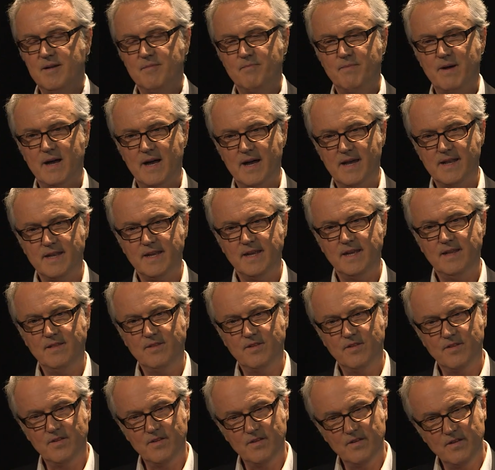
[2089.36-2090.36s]
But in
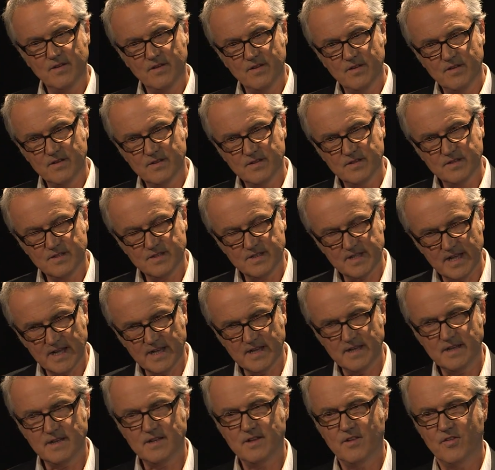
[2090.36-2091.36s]
the
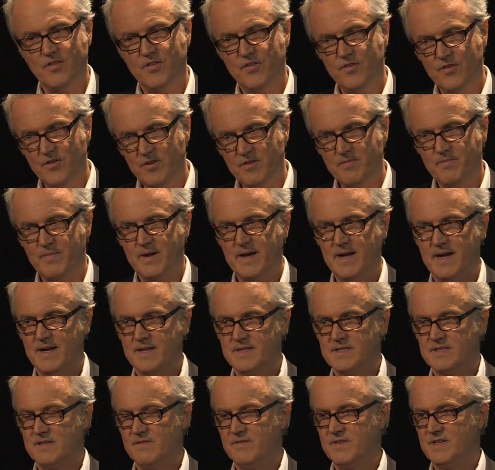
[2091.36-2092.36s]
second and third
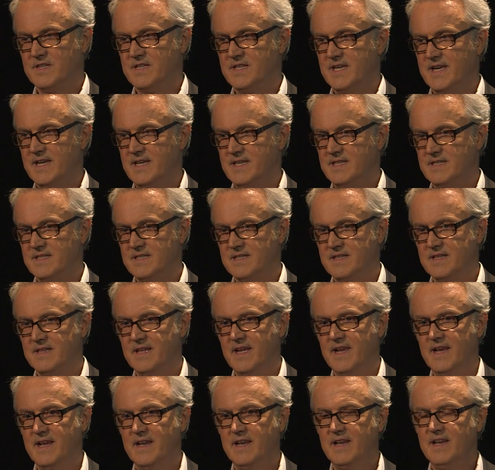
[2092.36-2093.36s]
parts of the test,
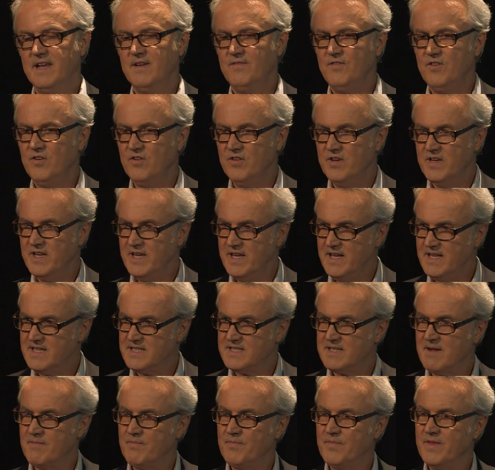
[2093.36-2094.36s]
then if you need
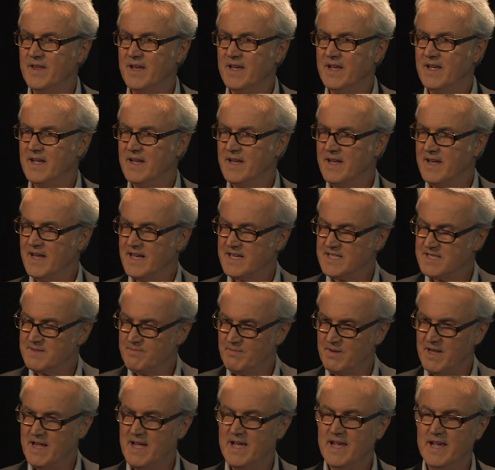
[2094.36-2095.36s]
something
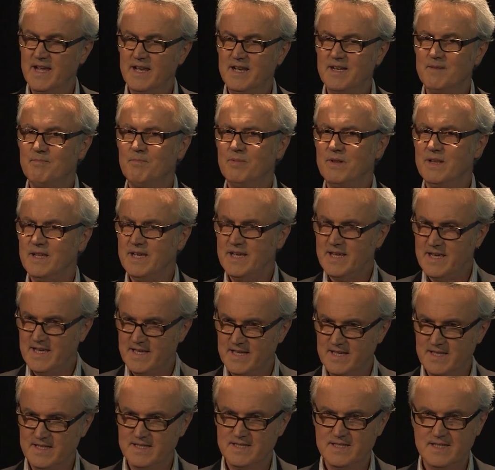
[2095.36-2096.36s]
explained,
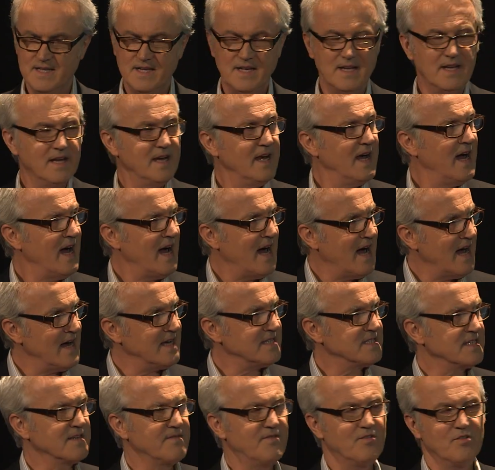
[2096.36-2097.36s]
please
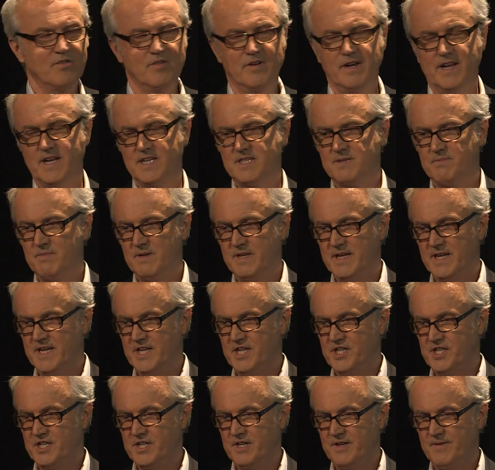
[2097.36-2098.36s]
ask for an
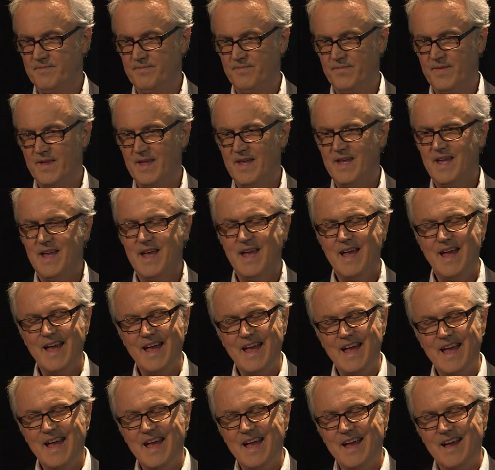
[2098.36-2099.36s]
explanation.
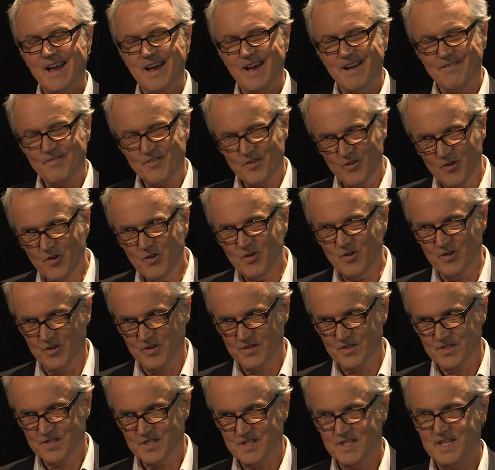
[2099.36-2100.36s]
Of
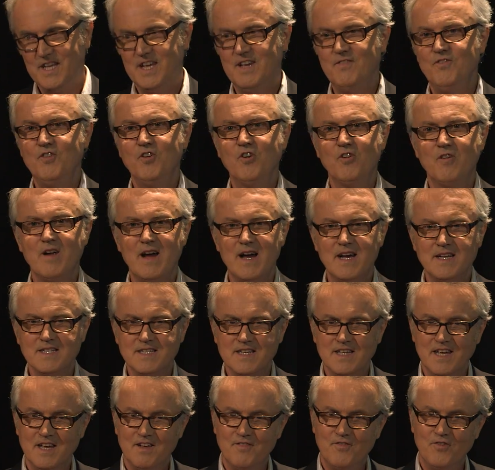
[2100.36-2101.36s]
course, if you're
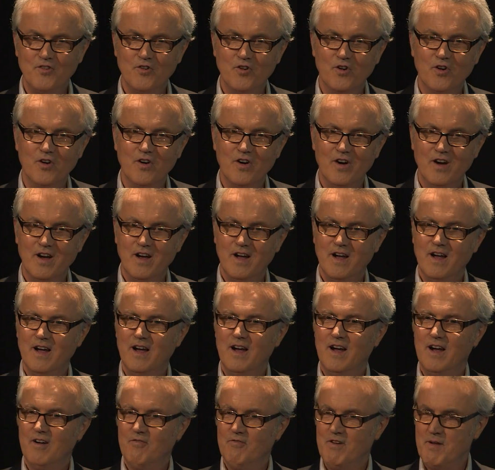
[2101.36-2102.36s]
asking for
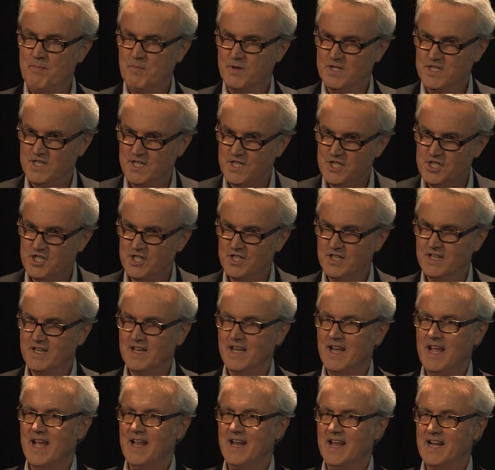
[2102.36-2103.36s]
repetition
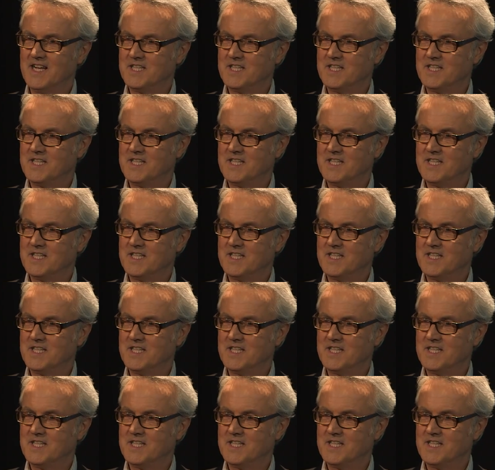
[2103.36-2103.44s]
and